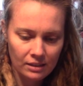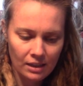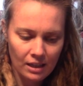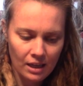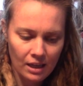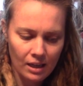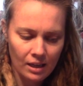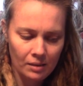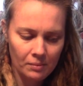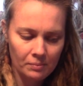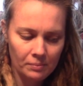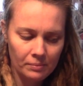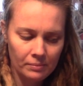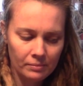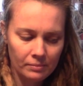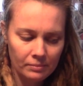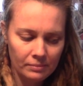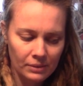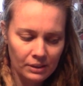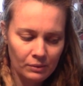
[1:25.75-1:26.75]

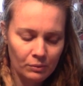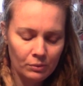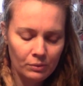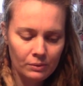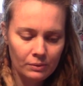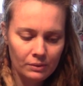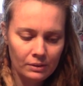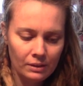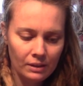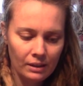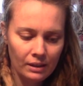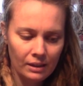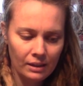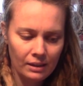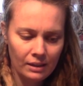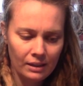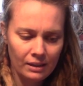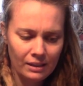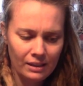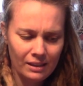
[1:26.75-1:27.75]
Um, but
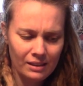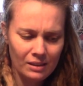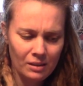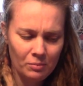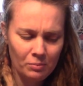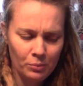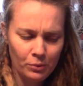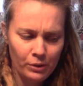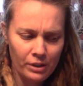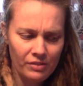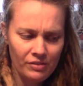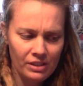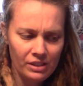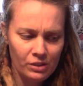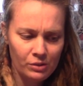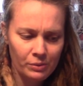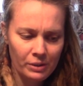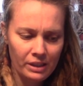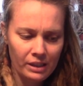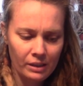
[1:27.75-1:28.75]
in the
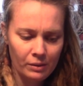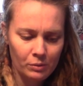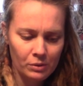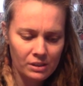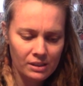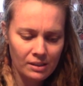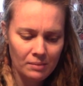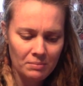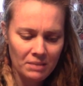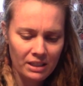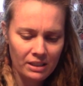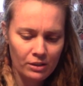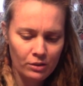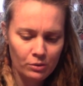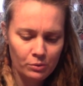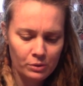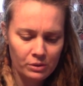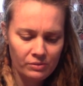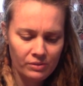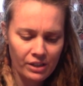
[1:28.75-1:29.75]
previous reading, it was somebody
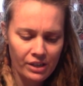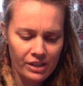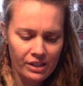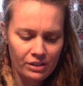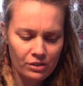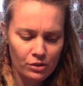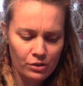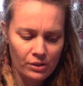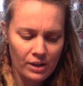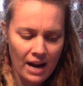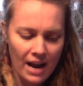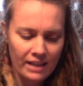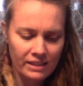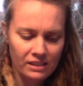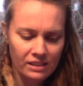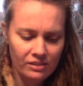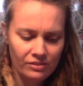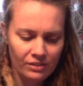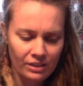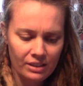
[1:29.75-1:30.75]
who was very
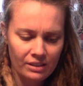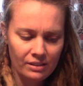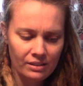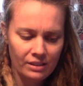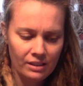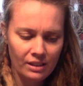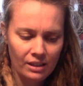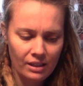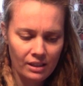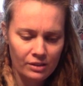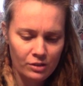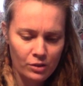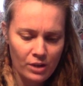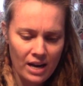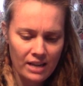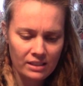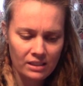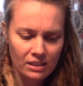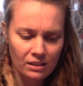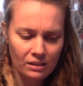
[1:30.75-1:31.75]
attractive and uh,
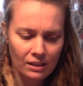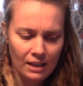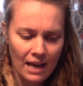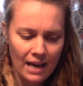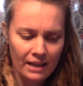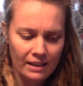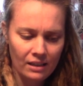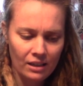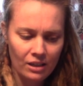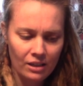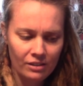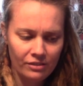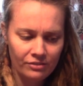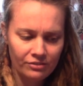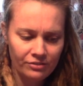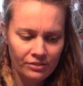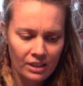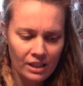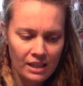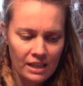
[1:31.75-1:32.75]
attracted a lot
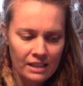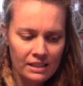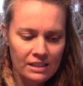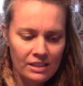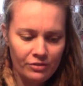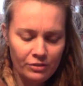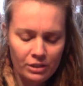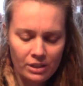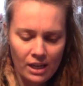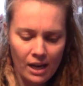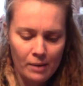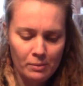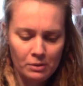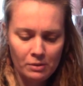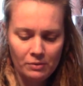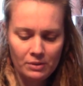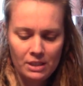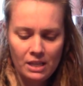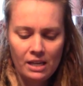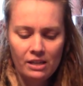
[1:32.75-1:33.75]
of different types
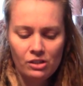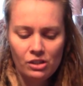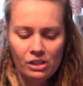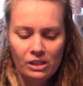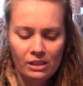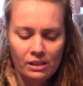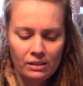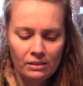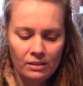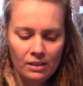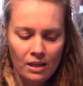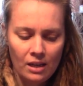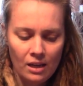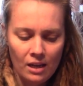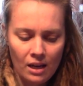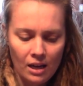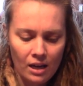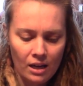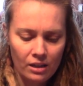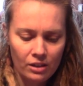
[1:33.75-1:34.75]
of attention,
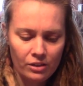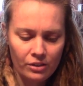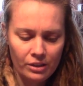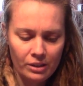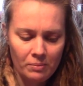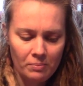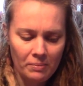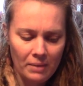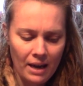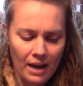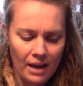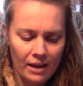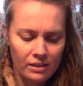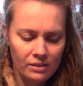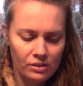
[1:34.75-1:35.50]
uh, good and bad.